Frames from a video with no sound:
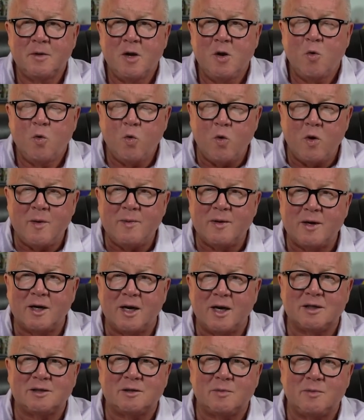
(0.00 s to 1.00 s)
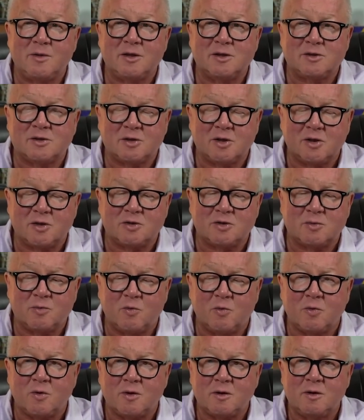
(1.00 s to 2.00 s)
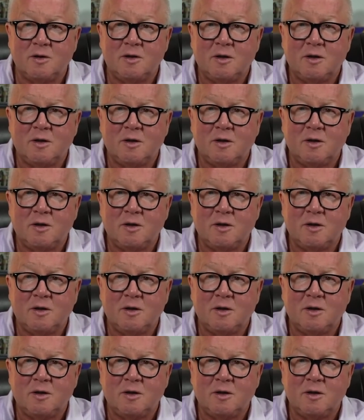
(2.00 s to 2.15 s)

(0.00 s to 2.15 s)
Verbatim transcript: Women like to be in charge more.